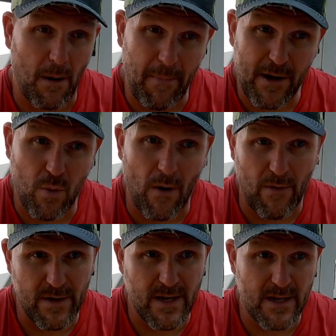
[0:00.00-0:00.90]
a big twelve
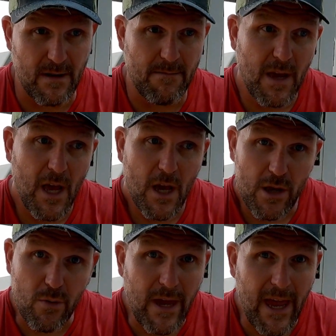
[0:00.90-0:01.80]
volt system.
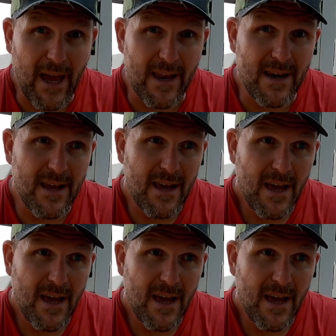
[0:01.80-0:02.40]
You can.